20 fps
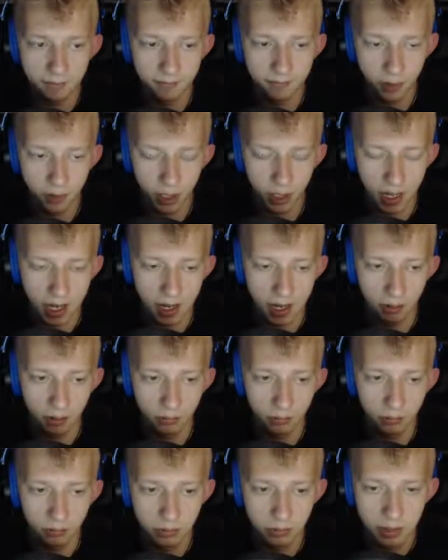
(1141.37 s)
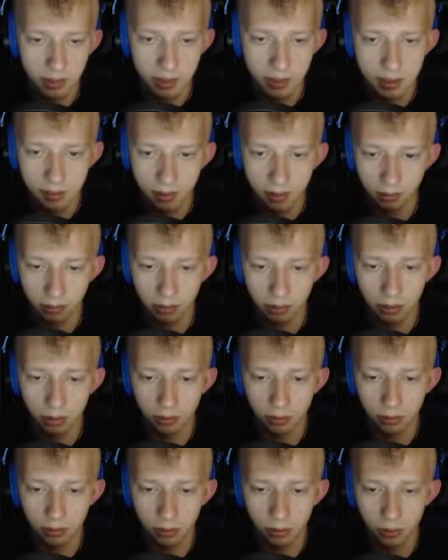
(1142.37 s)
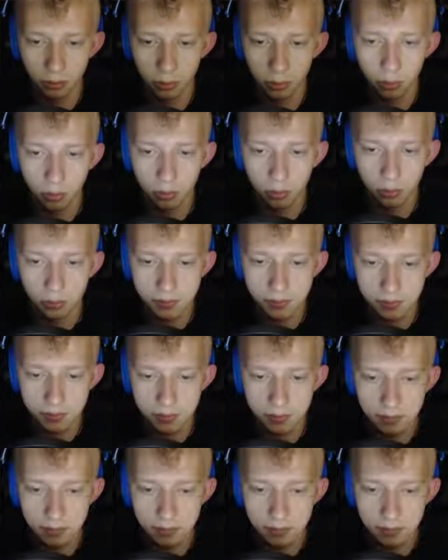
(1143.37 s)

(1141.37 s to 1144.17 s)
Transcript: for now, that our long-term goals